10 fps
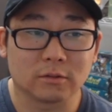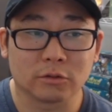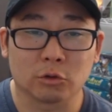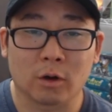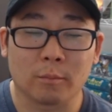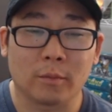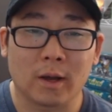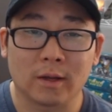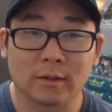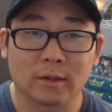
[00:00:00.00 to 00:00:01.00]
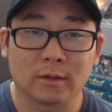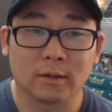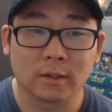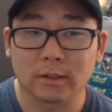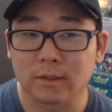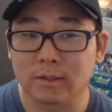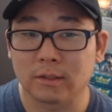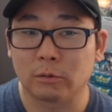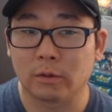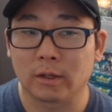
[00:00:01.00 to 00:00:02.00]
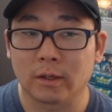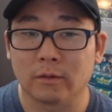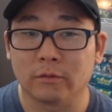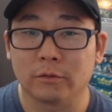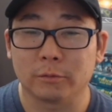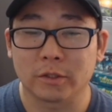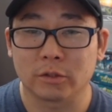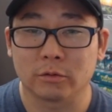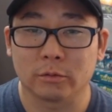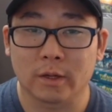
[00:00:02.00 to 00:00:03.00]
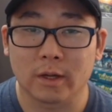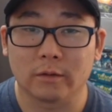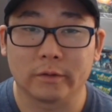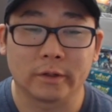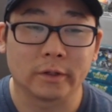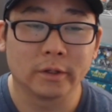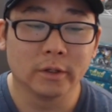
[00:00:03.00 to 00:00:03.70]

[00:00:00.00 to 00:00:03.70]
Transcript: just drop by, take a look and see what kind of specials we have and